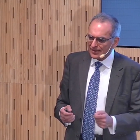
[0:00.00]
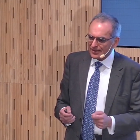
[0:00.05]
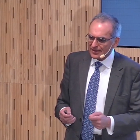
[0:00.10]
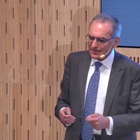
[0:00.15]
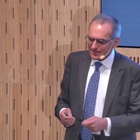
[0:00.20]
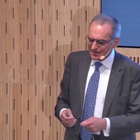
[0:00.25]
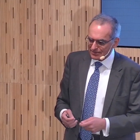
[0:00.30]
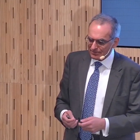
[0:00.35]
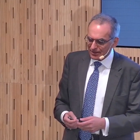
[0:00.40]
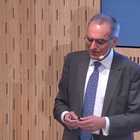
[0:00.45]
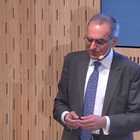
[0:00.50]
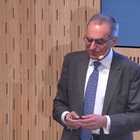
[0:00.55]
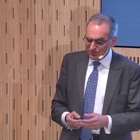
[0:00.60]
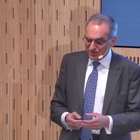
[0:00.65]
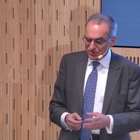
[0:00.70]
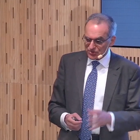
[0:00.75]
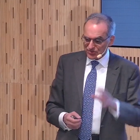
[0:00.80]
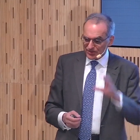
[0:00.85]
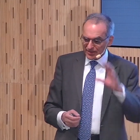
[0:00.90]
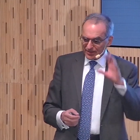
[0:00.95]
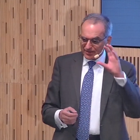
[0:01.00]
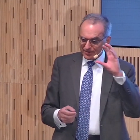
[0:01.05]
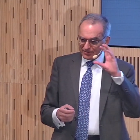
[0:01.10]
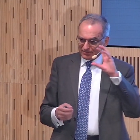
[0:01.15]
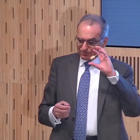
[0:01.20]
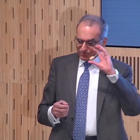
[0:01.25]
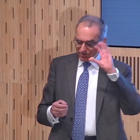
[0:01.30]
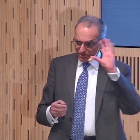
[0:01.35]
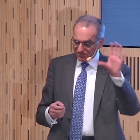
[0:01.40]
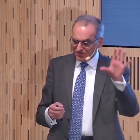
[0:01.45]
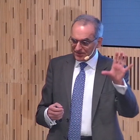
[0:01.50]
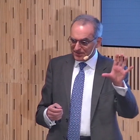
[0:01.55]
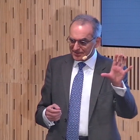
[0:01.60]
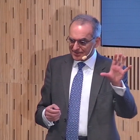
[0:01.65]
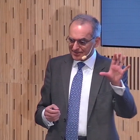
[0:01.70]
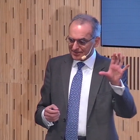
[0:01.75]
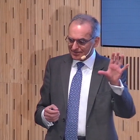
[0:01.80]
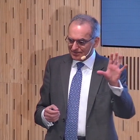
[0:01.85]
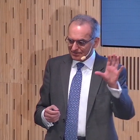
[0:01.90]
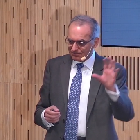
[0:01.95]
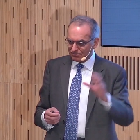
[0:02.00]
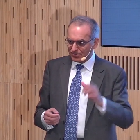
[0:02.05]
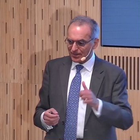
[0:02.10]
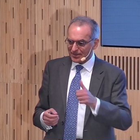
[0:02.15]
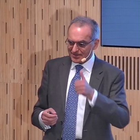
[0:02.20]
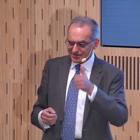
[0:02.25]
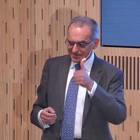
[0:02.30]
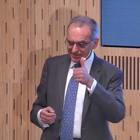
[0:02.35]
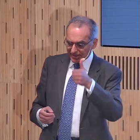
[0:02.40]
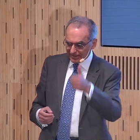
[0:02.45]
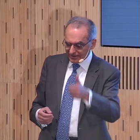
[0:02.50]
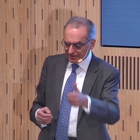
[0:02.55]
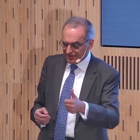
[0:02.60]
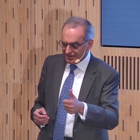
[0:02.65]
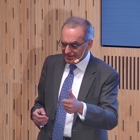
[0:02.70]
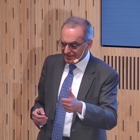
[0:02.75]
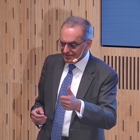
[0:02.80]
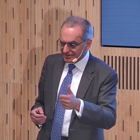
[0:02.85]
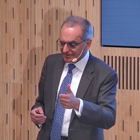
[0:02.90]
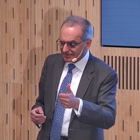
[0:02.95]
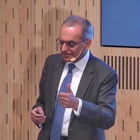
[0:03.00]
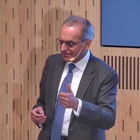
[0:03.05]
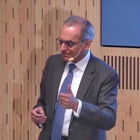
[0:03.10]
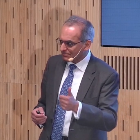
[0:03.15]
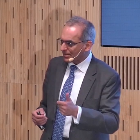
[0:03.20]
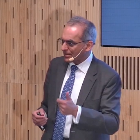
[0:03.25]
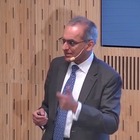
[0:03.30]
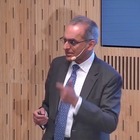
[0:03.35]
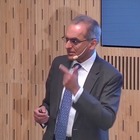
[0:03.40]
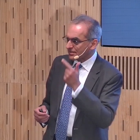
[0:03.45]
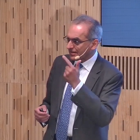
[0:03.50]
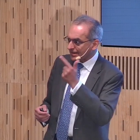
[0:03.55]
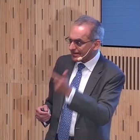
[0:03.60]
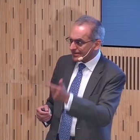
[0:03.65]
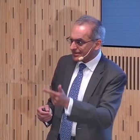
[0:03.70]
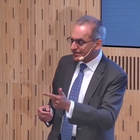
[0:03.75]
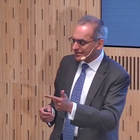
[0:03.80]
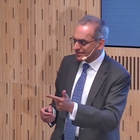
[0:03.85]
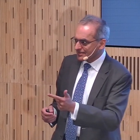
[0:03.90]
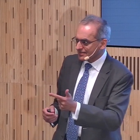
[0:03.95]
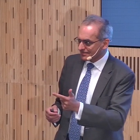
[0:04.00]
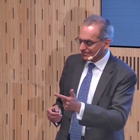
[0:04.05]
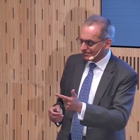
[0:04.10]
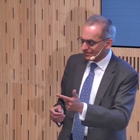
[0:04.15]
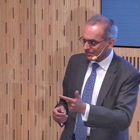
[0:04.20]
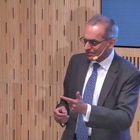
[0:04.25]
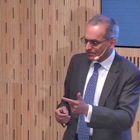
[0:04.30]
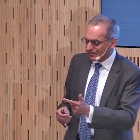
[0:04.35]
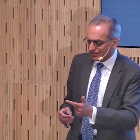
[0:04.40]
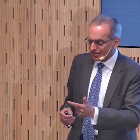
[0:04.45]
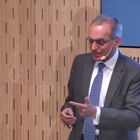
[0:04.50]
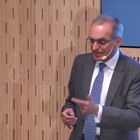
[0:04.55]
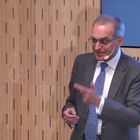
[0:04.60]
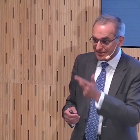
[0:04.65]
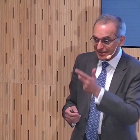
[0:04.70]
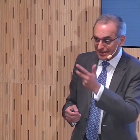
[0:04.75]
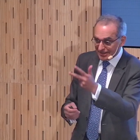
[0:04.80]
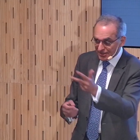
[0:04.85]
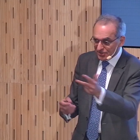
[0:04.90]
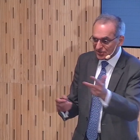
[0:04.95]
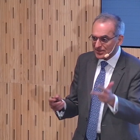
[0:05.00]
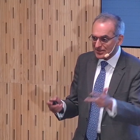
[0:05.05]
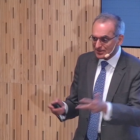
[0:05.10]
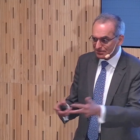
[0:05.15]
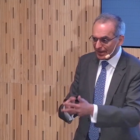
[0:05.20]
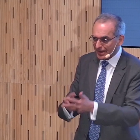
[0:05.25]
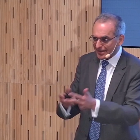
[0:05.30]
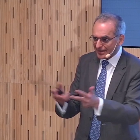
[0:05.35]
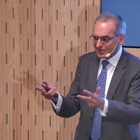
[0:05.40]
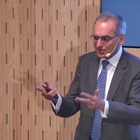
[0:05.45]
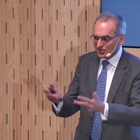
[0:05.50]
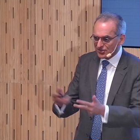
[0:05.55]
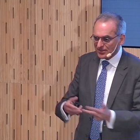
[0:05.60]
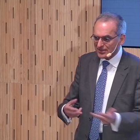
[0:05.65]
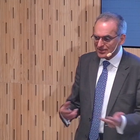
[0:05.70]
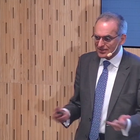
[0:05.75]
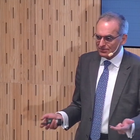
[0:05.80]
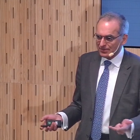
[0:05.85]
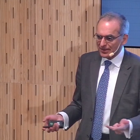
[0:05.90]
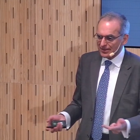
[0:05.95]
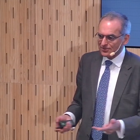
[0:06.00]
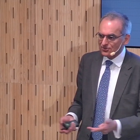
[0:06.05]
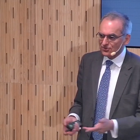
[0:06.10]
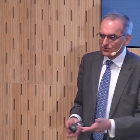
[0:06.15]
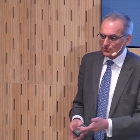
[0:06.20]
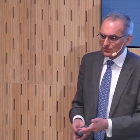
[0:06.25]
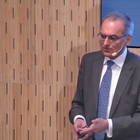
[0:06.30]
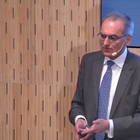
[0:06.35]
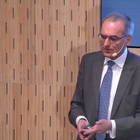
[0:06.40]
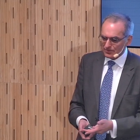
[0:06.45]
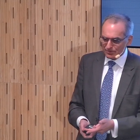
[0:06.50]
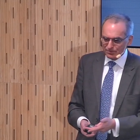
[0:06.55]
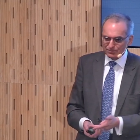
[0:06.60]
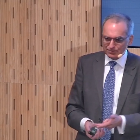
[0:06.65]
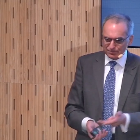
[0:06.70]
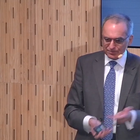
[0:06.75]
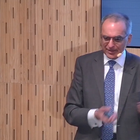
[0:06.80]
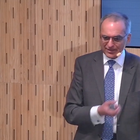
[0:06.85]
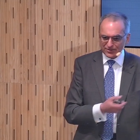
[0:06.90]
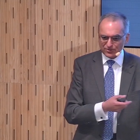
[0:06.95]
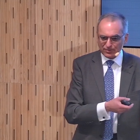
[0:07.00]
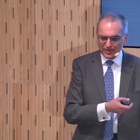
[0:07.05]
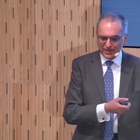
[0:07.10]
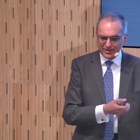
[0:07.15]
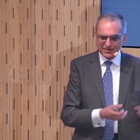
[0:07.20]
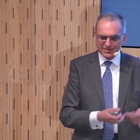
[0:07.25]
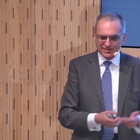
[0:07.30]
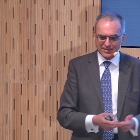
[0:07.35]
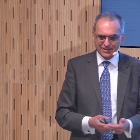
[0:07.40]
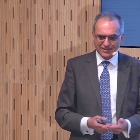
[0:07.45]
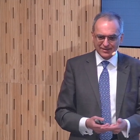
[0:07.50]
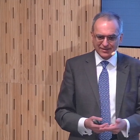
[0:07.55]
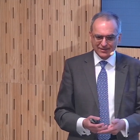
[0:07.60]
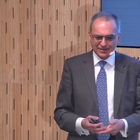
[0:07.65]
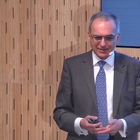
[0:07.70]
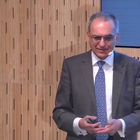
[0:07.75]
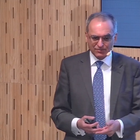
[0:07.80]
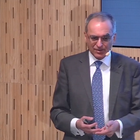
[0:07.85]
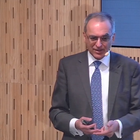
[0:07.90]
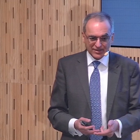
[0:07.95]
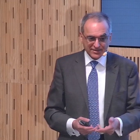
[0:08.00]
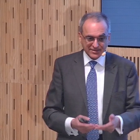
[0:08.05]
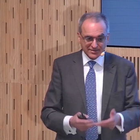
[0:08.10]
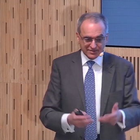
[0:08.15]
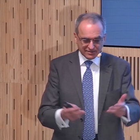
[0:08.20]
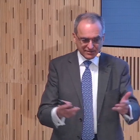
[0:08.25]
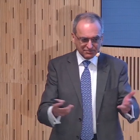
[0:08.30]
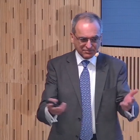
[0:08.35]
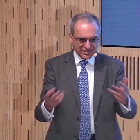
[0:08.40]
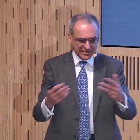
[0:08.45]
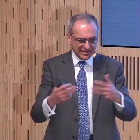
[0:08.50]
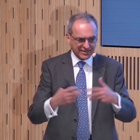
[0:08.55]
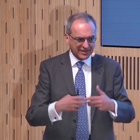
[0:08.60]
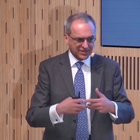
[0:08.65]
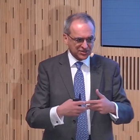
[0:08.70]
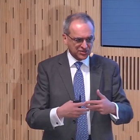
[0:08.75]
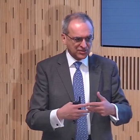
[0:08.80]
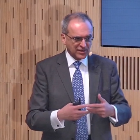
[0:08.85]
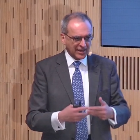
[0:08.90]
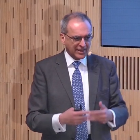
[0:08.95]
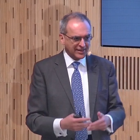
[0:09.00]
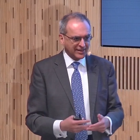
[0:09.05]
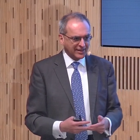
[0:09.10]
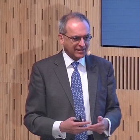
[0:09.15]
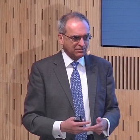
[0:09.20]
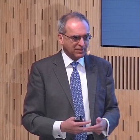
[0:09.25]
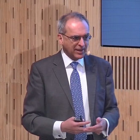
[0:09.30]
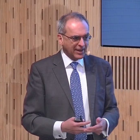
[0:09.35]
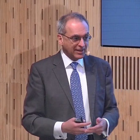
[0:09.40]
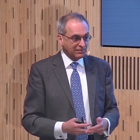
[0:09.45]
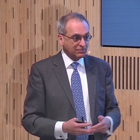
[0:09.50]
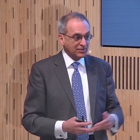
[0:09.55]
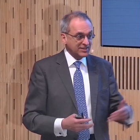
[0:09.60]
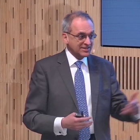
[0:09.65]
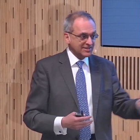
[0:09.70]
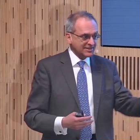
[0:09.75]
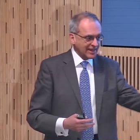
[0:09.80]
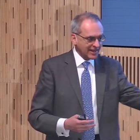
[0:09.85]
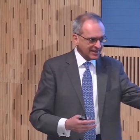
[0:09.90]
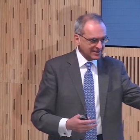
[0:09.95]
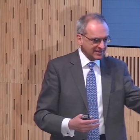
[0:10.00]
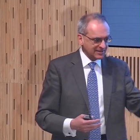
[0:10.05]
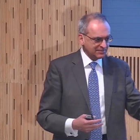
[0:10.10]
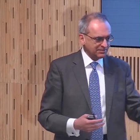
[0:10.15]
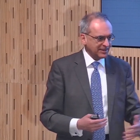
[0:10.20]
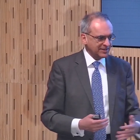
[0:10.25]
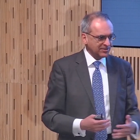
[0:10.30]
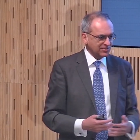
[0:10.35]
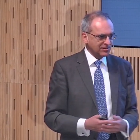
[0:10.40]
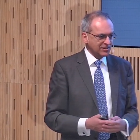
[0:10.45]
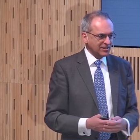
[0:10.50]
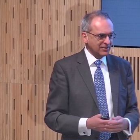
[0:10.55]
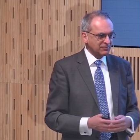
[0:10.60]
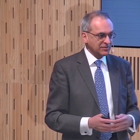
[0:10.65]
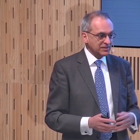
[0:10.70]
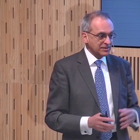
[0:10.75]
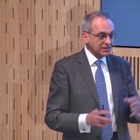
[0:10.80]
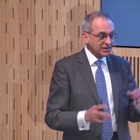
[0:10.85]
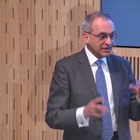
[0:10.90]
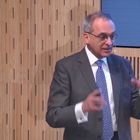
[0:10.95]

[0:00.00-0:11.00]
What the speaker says: it's about measuring profits plus salaries plus rents plus interest, bank interest paid to banks, plus depreciation, adding it back, plus taxes paid to the government.